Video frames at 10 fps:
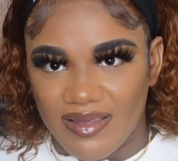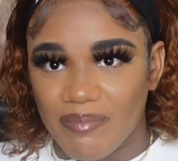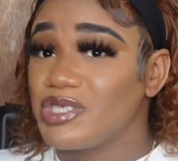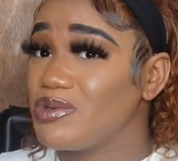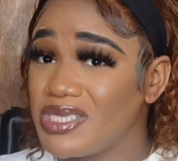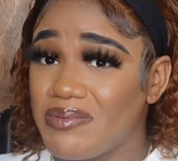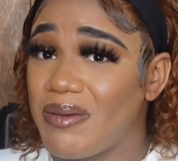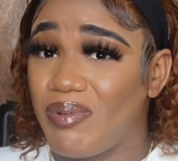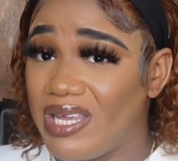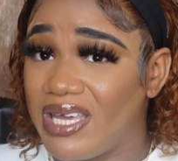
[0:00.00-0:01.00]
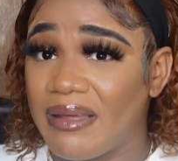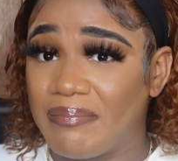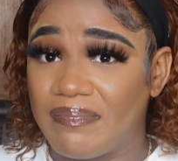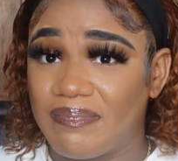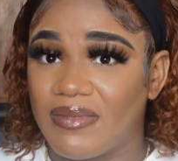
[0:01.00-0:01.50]
But you want to be a polygam.
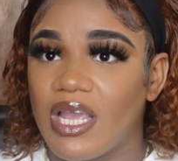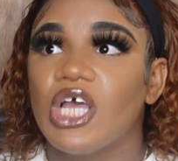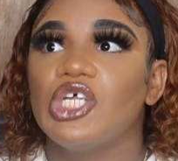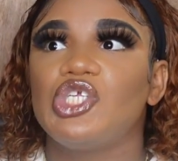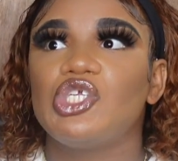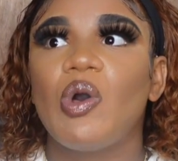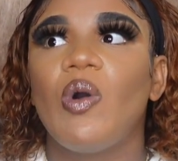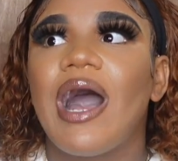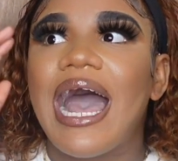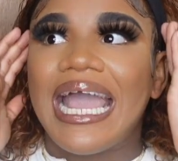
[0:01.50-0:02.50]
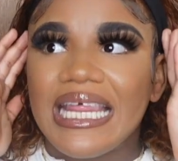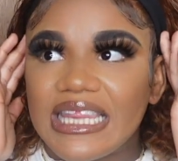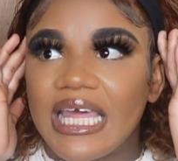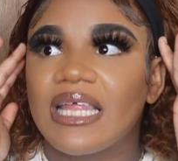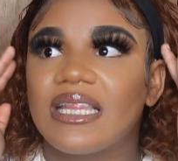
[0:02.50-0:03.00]
So I
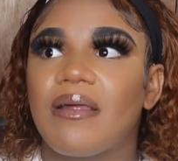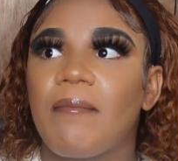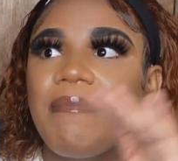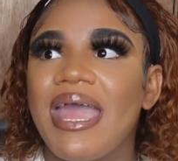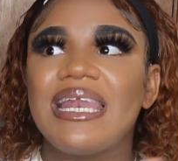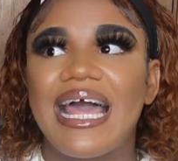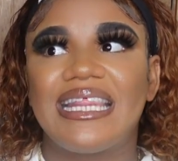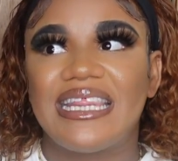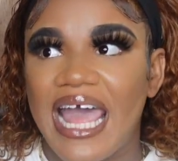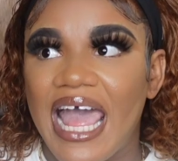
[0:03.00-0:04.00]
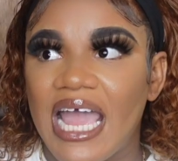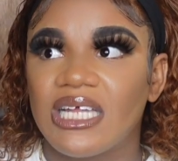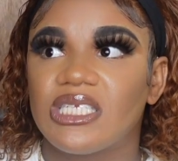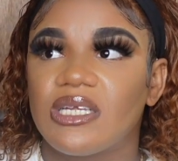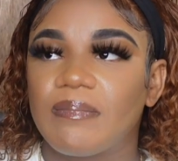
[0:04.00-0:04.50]
think men like
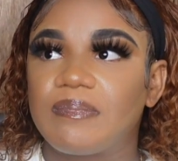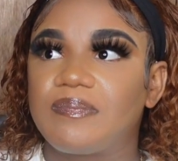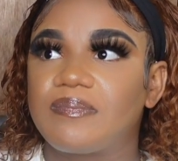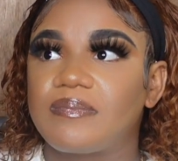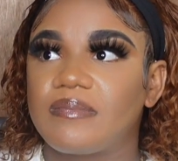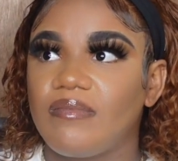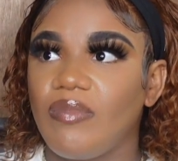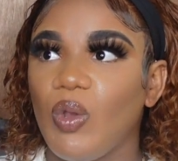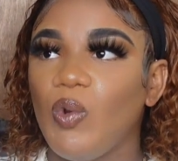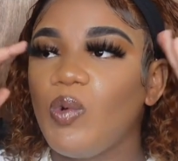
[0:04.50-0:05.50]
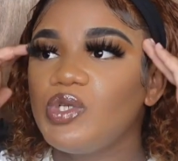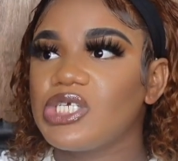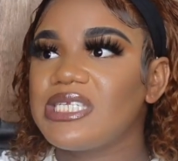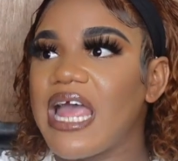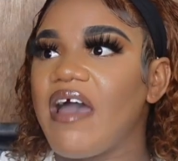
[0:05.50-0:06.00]
that, who
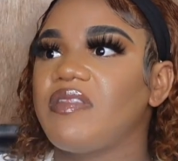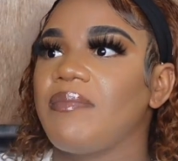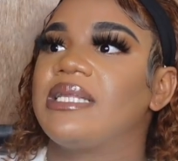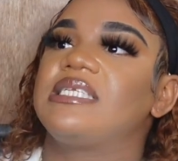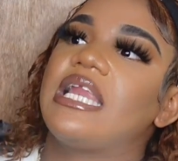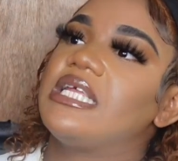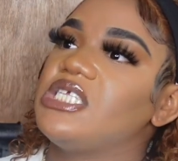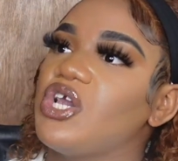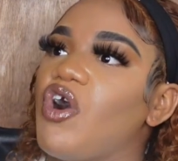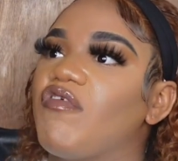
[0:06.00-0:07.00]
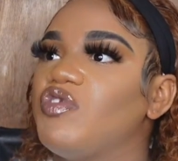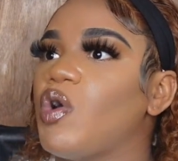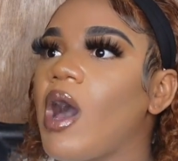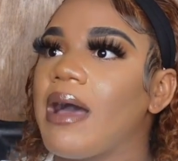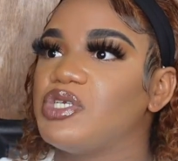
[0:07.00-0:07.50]
just have the mentality of, no,
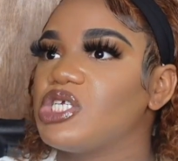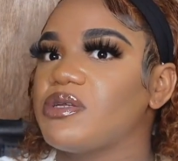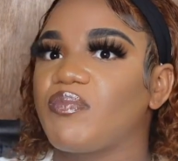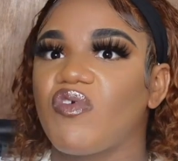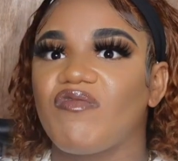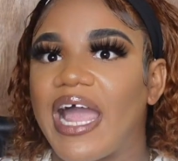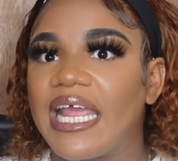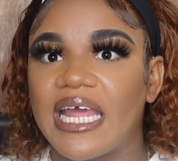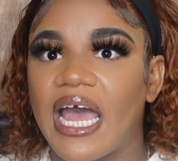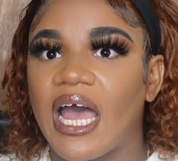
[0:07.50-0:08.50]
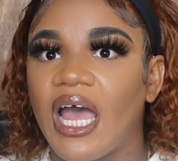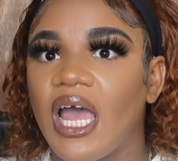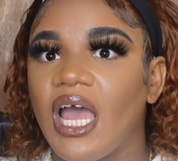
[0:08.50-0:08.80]
I'm just a provider.